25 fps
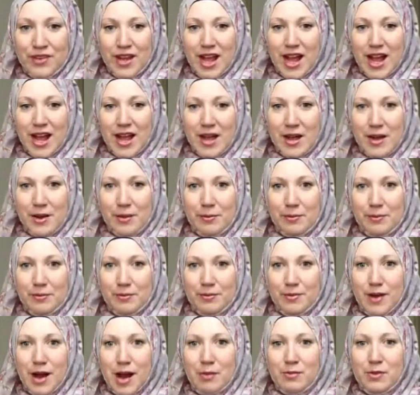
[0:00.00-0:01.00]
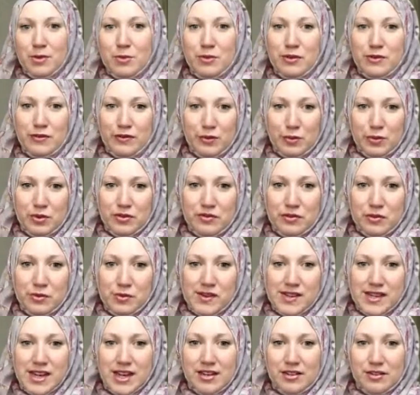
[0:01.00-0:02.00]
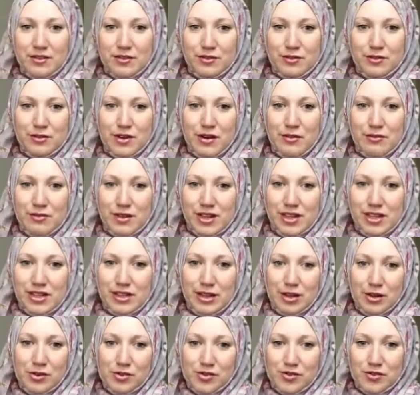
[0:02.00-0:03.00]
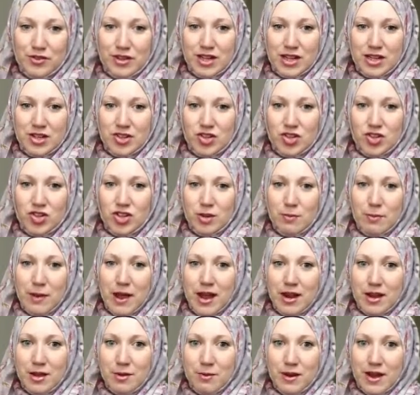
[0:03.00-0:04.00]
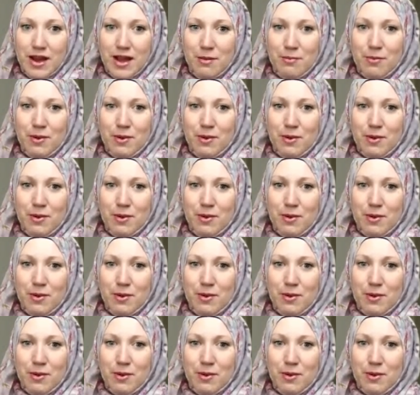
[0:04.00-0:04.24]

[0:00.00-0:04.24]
I mean, we've always had a really close relationship anyway,